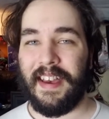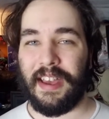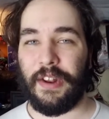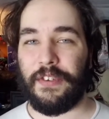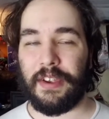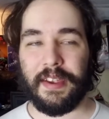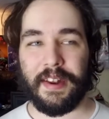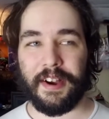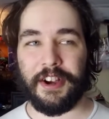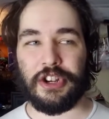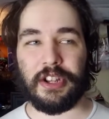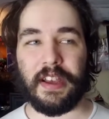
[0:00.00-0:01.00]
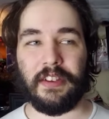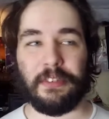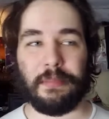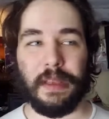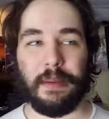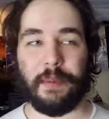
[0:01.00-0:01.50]
And if you can get 100,000
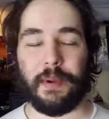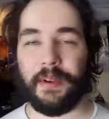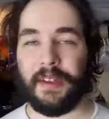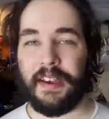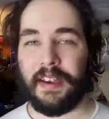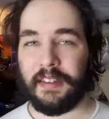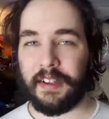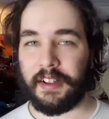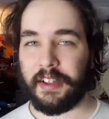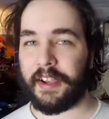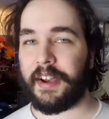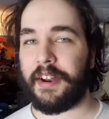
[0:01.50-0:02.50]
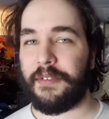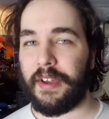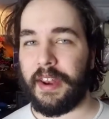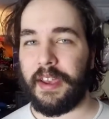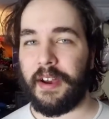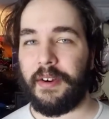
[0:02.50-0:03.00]
people to click on a
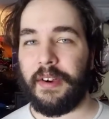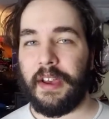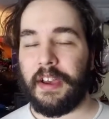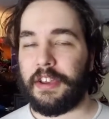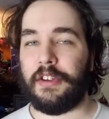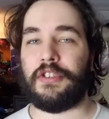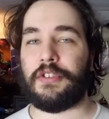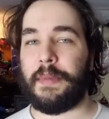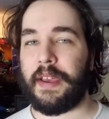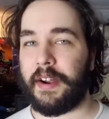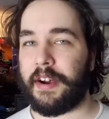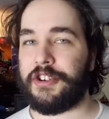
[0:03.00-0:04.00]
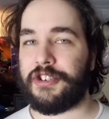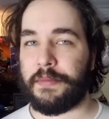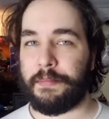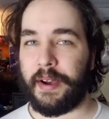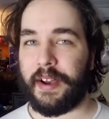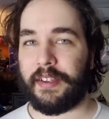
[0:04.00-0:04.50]
video, you just made
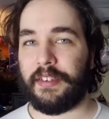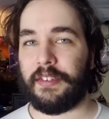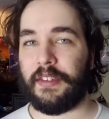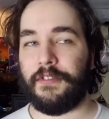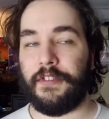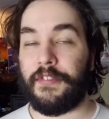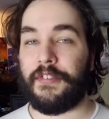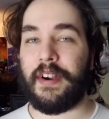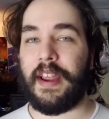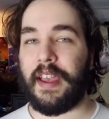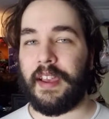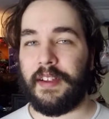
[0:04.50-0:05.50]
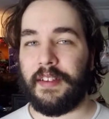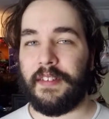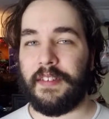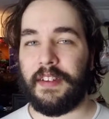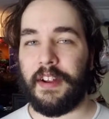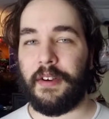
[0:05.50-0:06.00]
$100 for free.
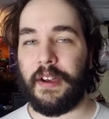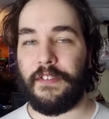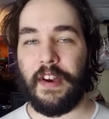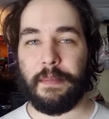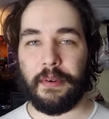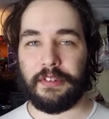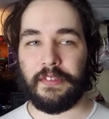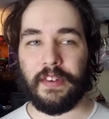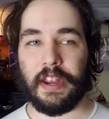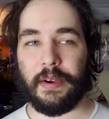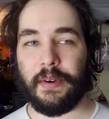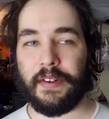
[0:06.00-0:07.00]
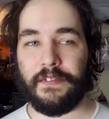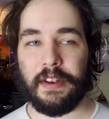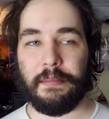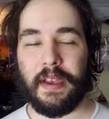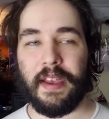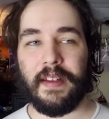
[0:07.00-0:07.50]
You know, if I post a video on
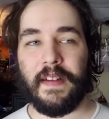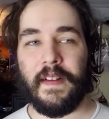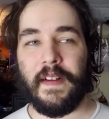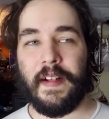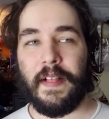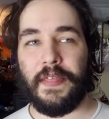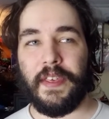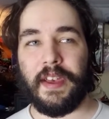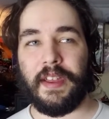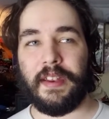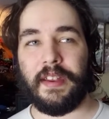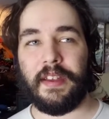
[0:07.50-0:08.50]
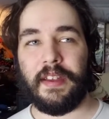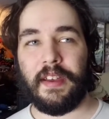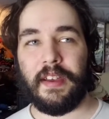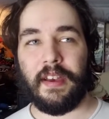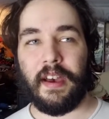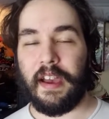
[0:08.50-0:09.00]
VidMe, then
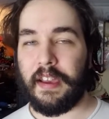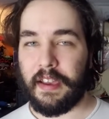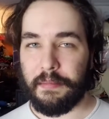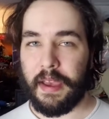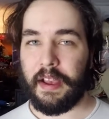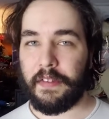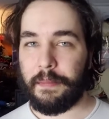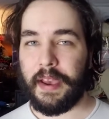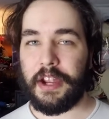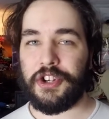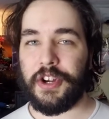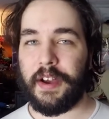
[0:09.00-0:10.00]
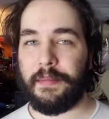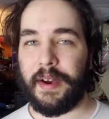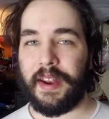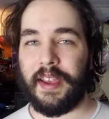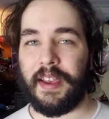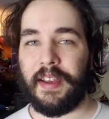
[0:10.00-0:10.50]
I can make the Patreon
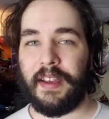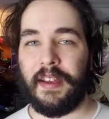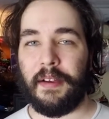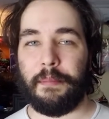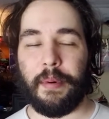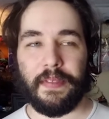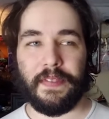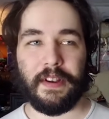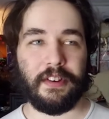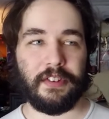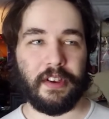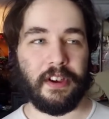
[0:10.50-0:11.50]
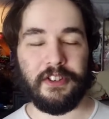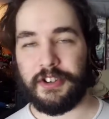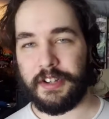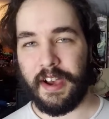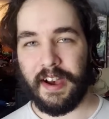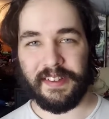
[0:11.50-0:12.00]
money, but there's
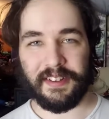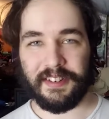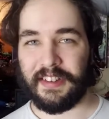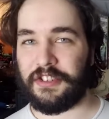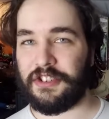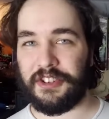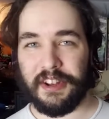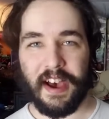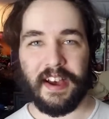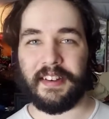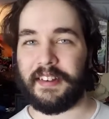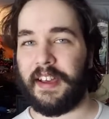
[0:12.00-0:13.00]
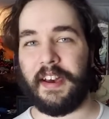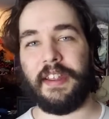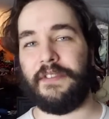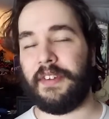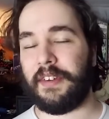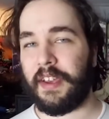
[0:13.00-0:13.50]
$100 that's just not
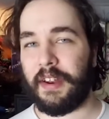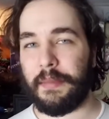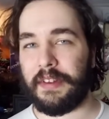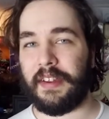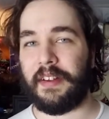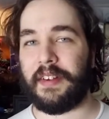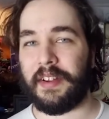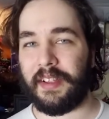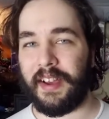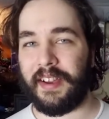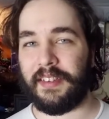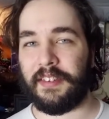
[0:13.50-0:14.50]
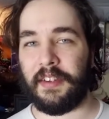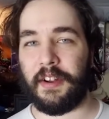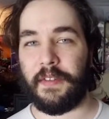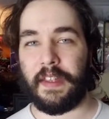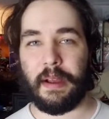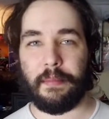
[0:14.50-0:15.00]
even gonna materialize, you know,
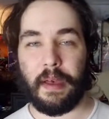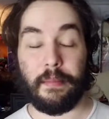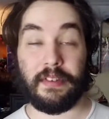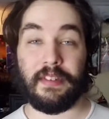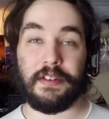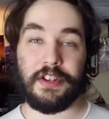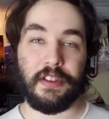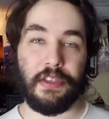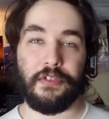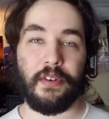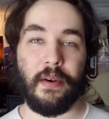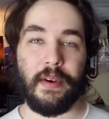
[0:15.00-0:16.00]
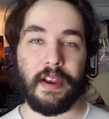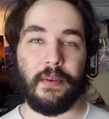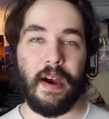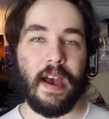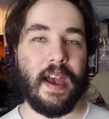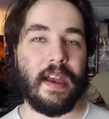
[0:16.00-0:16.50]
that I'm essentially throwing
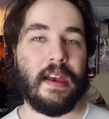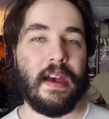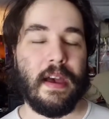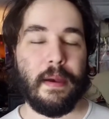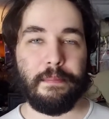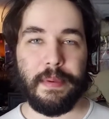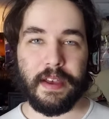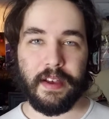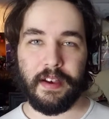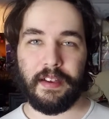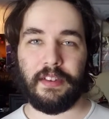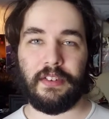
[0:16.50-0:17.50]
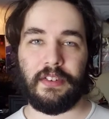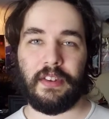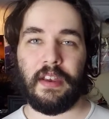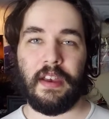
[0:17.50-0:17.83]
away because,